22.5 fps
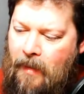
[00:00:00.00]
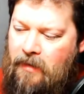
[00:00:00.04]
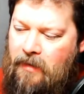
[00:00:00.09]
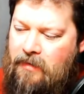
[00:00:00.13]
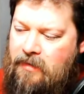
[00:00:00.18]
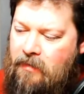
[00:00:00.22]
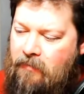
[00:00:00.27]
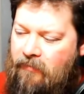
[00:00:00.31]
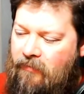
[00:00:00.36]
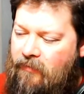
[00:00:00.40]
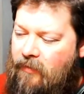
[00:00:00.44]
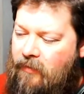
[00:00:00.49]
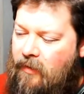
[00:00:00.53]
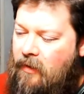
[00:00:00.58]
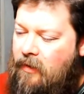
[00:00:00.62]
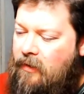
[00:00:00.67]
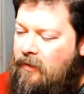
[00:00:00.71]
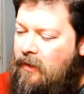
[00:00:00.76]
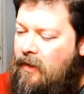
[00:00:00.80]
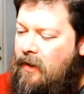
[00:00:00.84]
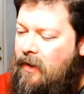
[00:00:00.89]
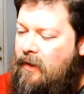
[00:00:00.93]
Some
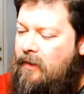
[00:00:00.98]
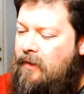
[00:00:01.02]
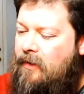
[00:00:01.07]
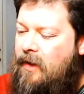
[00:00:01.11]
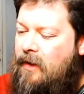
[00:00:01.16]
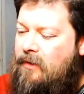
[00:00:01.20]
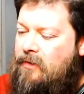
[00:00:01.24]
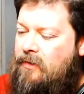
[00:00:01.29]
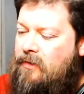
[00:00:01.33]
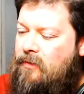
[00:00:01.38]
liken that